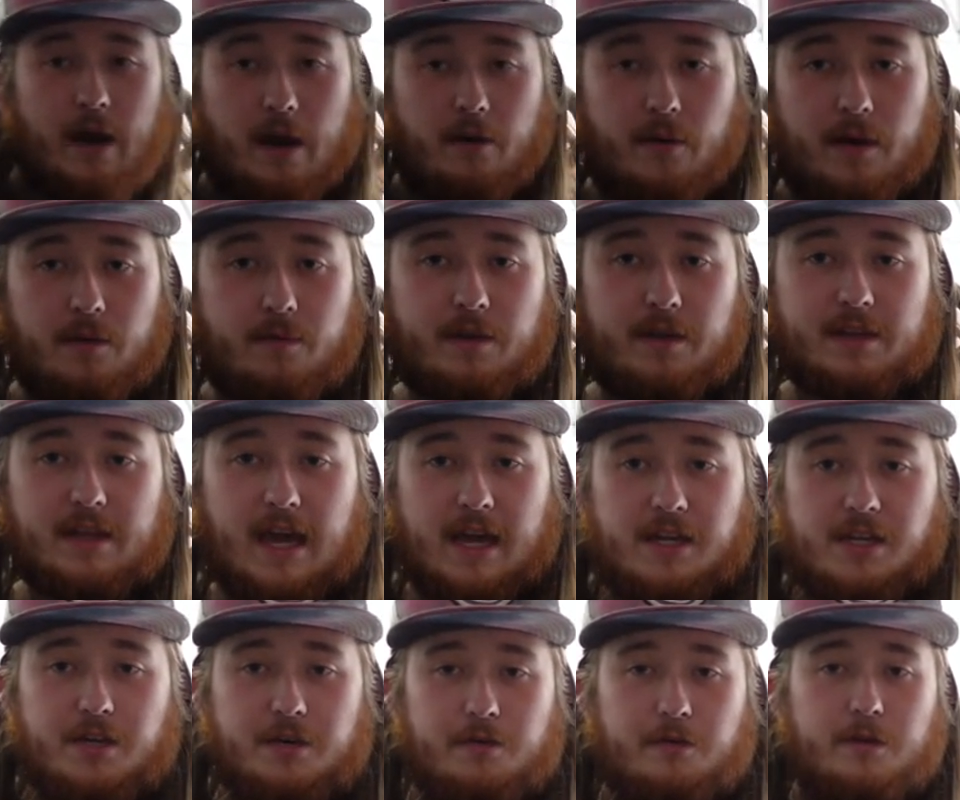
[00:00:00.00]
I went with
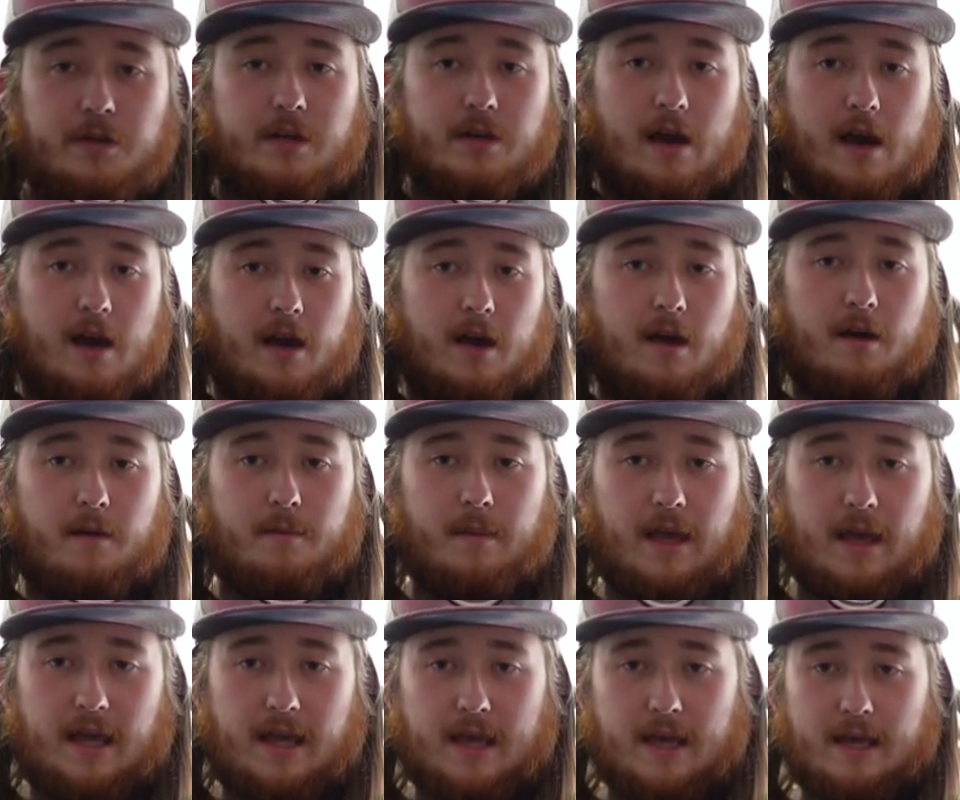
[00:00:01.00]
K-Tuned, um,
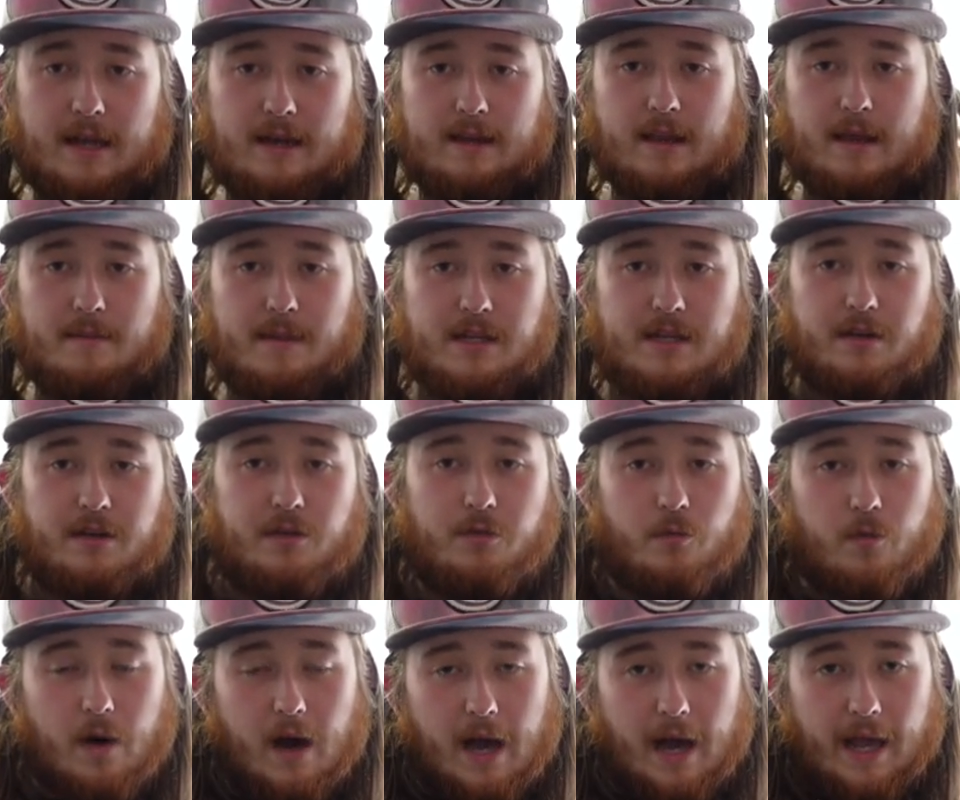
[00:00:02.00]
and let me tell you
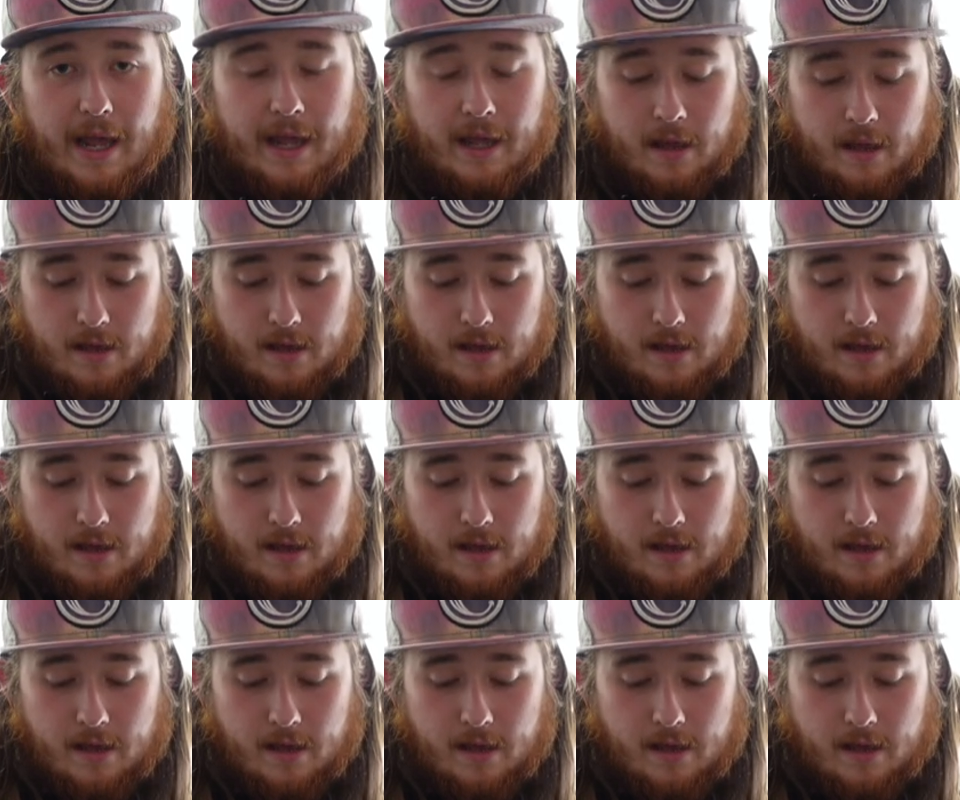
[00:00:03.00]
why.